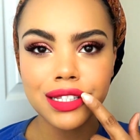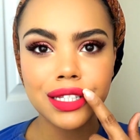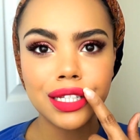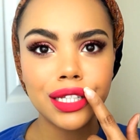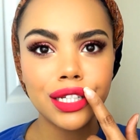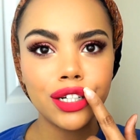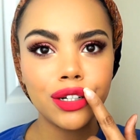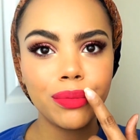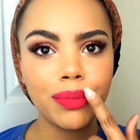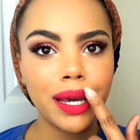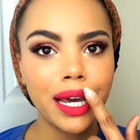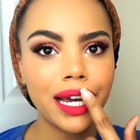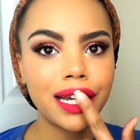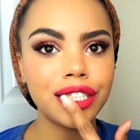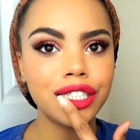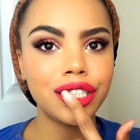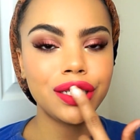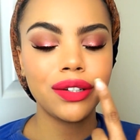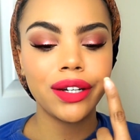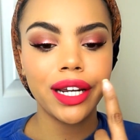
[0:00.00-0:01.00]
It's a little
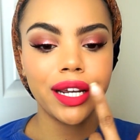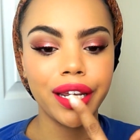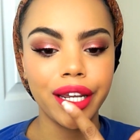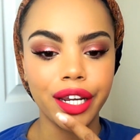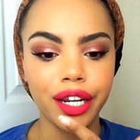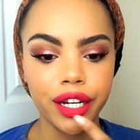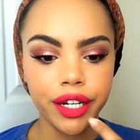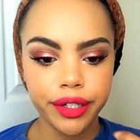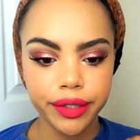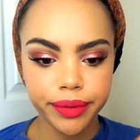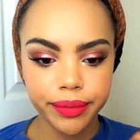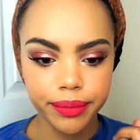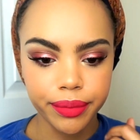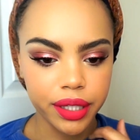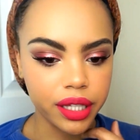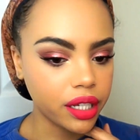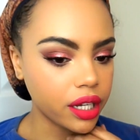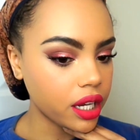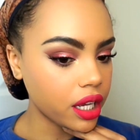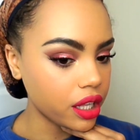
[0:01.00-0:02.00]
patchy right here,
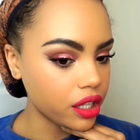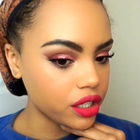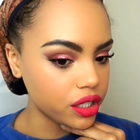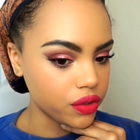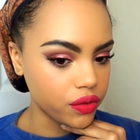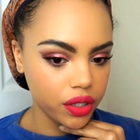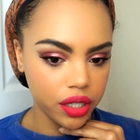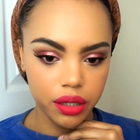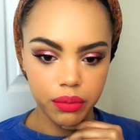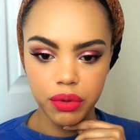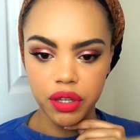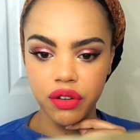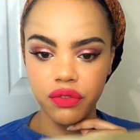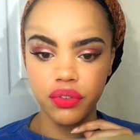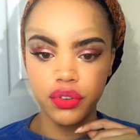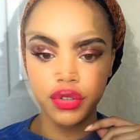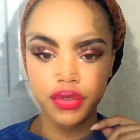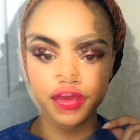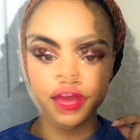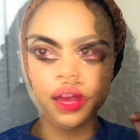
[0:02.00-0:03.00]
but the color is really
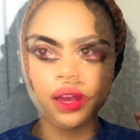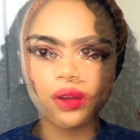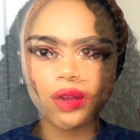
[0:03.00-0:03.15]
beautiful.